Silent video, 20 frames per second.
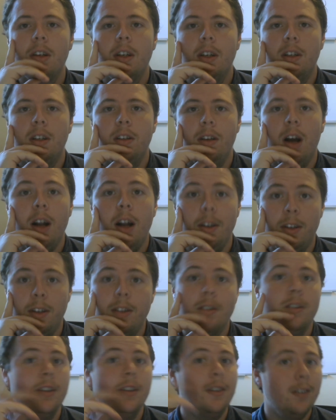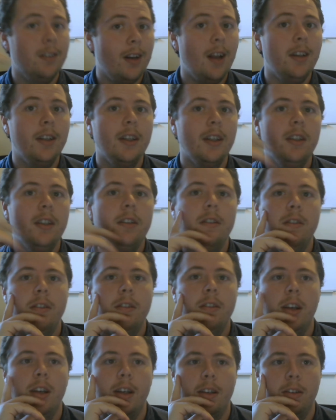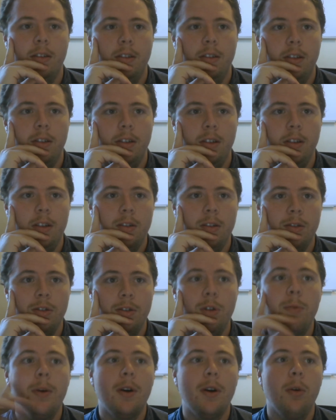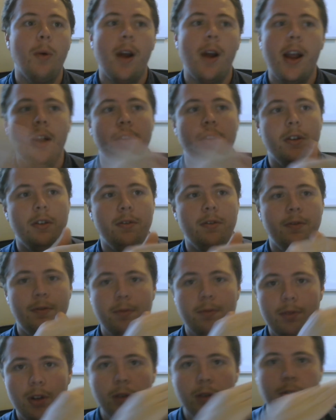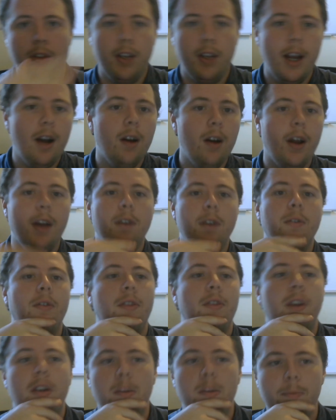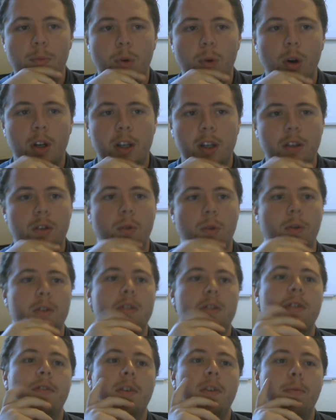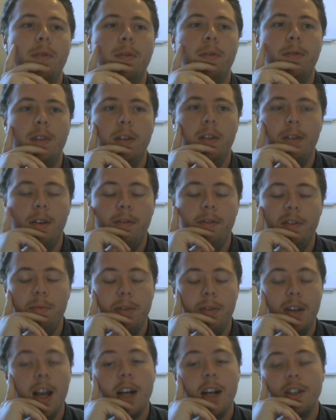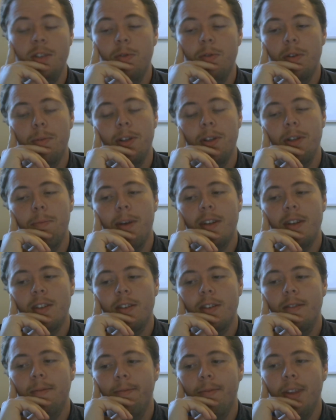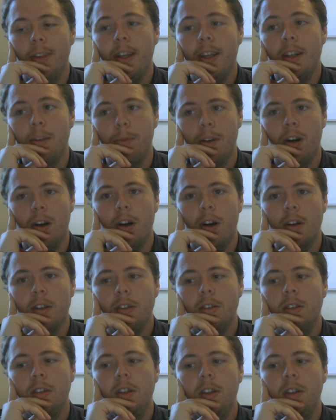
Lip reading: not done the things that I did. And there's no better way I could have toned it down. I don't think working towards the MVP actually would have been the best thing, to be honest.